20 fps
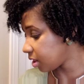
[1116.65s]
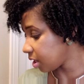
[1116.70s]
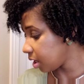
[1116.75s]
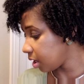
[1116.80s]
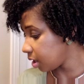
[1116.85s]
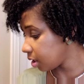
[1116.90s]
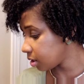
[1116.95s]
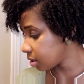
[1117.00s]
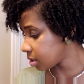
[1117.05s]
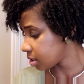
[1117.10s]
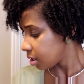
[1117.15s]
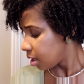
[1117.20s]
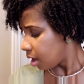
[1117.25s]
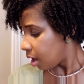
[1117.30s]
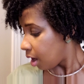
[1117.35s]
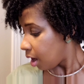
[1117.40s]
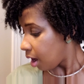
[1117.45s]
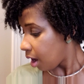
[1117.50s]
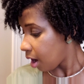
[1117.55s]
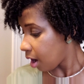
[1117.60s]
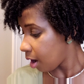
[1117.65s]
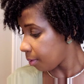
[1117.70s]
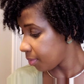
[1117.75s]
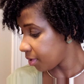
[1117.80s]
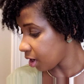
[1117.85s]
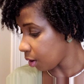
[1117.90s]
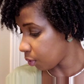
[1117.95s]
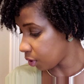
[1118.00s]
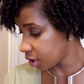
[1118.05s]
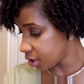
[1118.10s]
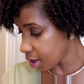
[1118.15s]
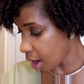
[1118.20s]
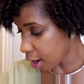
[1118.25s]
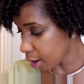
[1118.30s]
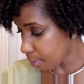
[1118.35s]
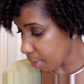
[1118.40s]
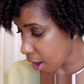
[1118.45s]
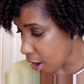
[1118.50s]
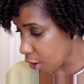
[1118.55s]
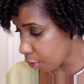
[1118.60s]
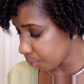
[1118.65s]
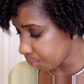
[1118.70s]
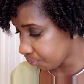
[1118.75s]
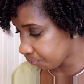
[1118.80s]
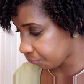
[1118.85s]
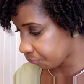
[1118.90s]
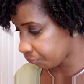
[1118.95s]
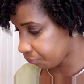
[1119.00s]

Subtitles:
things that I want to talk about